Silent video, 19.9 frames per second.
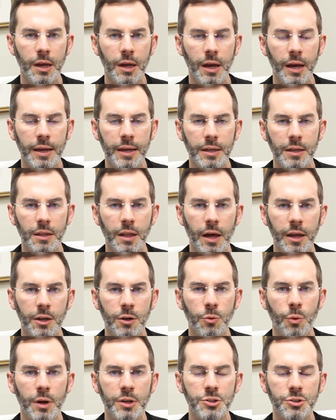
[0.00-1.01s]
I get a lot of
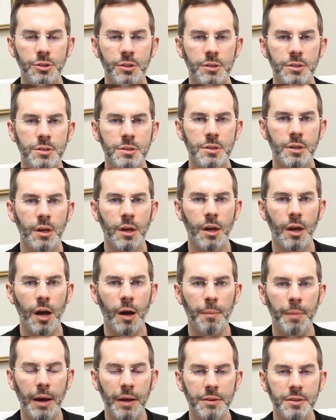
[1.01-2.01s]
questions
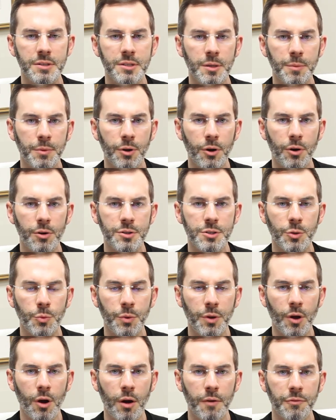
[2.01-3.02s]
about the seminars that
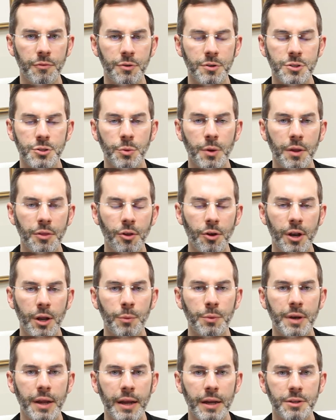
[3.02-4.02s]
we offer, and so I thought I
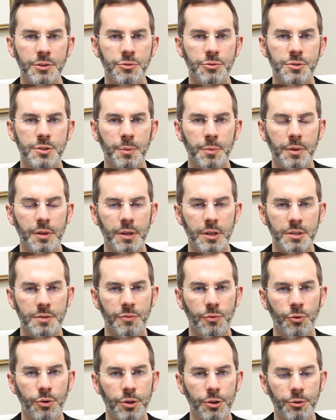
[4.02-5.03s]
would answer some of these
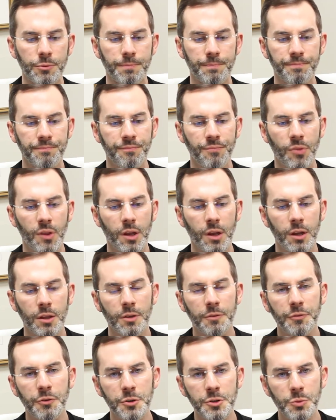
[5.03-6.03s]
for you.
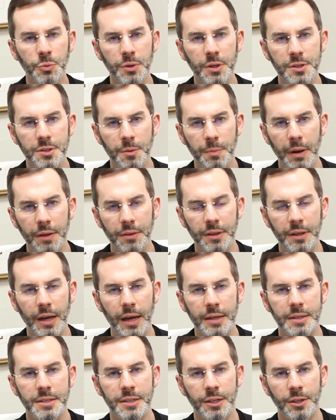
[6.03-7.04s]
The first one is about the
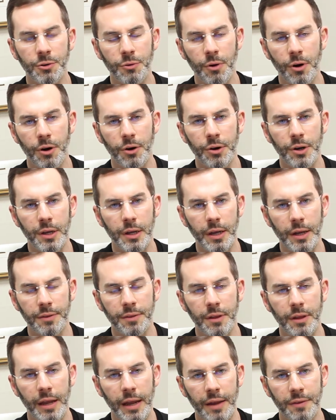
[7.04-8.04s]
itinerary
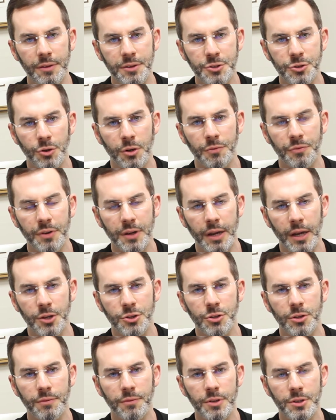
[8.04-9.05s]
and the
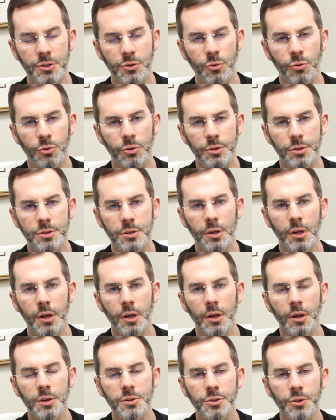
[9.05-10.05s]
certification of this course.
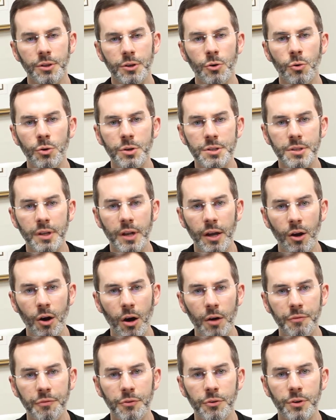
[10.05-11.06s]
So the course that I
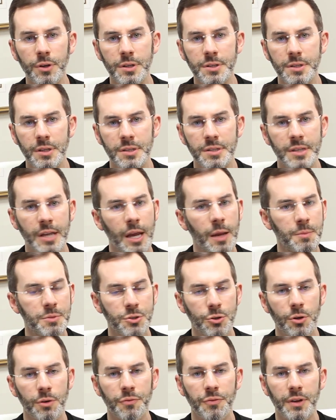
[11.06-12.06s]
offer is the same
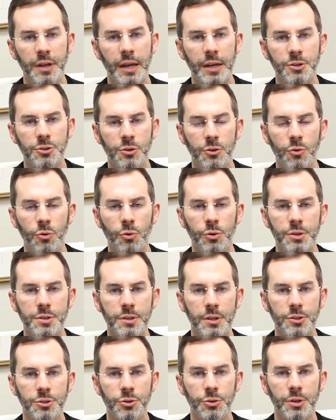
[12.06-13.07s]
certification course
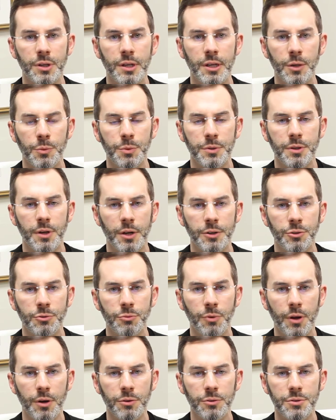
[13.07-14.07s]
that you can get with Dr.
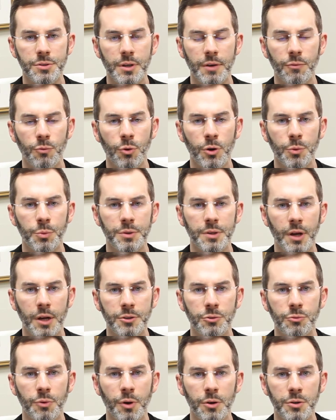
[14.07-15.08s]
Runels. I've worked with
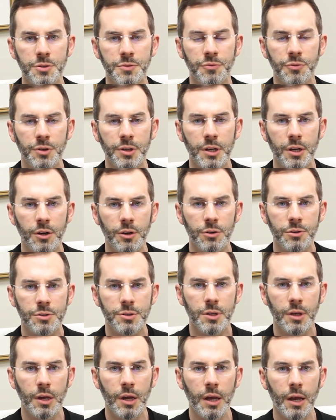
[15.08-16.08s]
Dr. Runels for
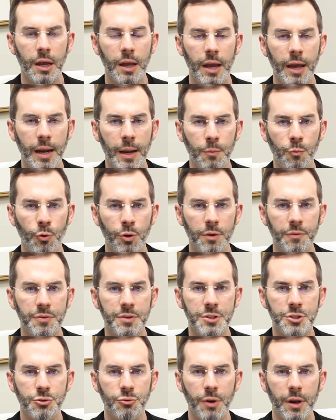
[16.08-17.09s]
years, and I'm one of
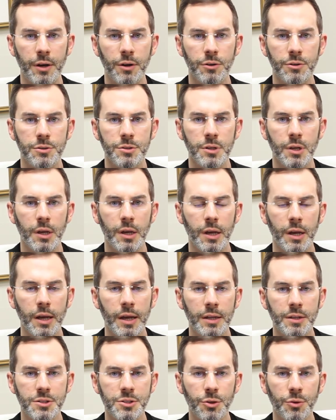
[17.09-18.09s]
his trainers.
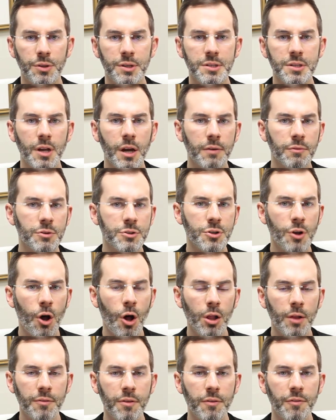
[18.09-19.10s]
And so this covers
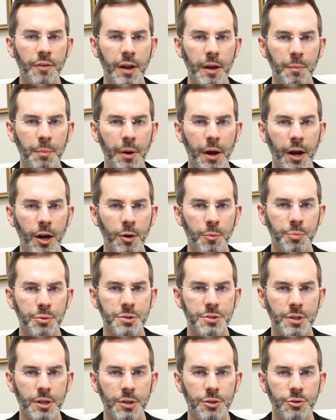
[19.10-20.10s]
all of the vampire
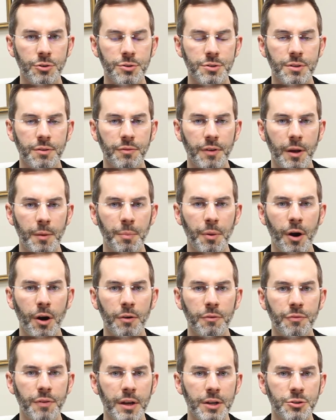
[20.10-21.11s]
procedures, the vampire
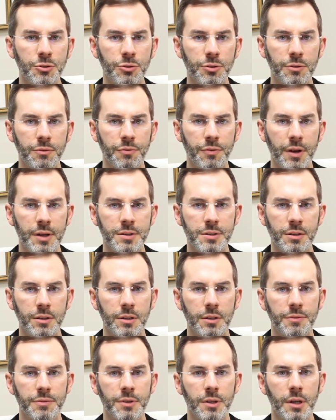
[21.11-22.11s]
facial and
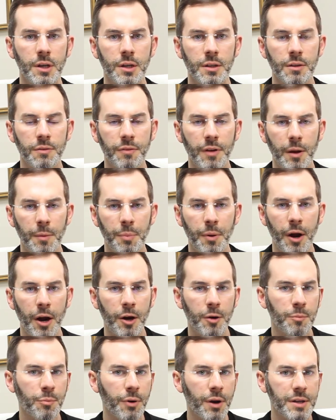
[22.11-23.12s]
facelift, the
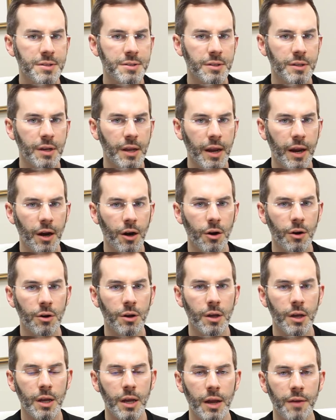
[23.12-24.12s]
vampire breast and hair,
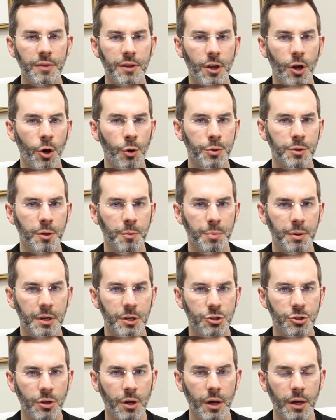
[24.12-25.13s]
and the O and the
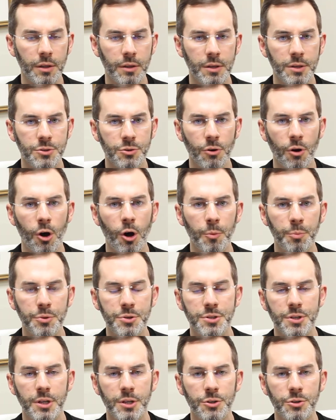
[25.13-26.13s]
pshot. These are all
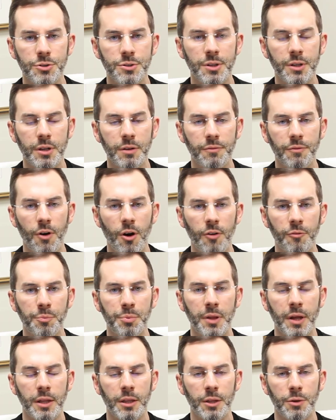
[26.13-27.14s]
procedures that involve
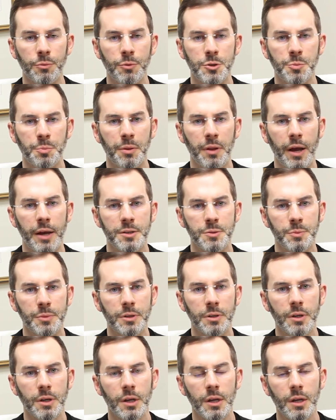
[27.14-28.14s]
platelet-rich plasma.
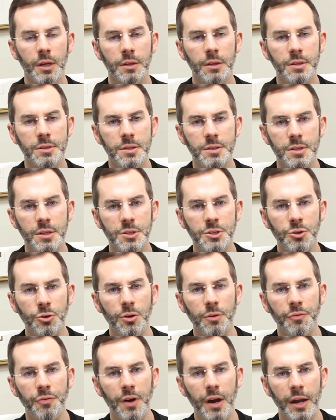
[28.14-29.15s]
This is a
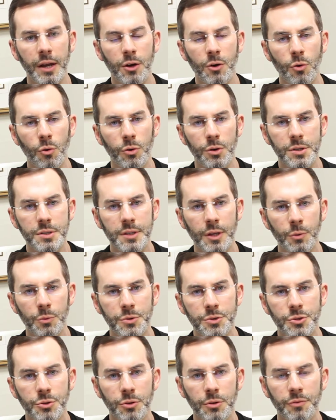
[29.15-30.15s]
certifying course that will
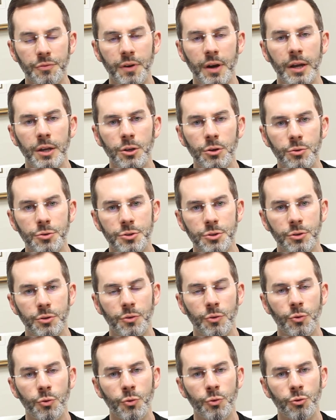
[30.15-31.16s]
certify you
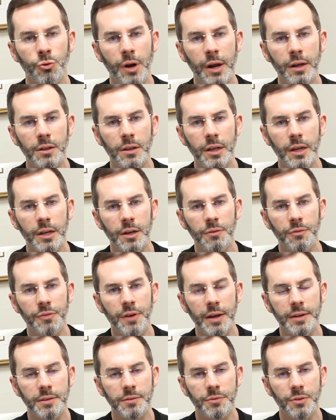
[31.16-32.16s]
to correctly and
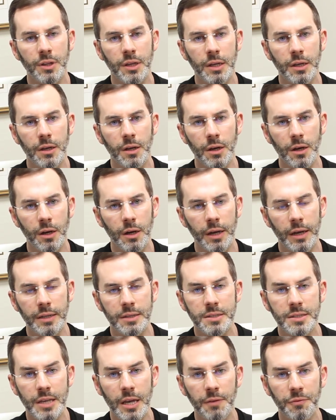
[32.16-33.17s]
effectively and
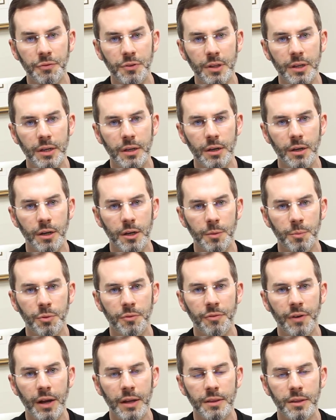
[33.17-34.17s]
safely
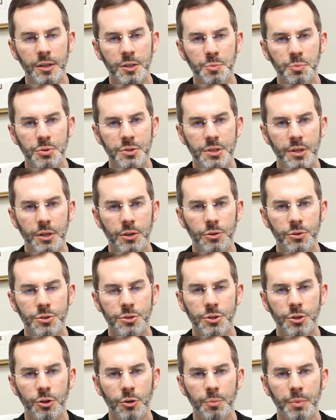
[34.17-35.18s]
provide these procedures
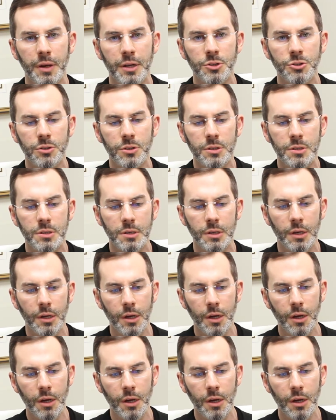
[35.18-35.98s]
to your patients.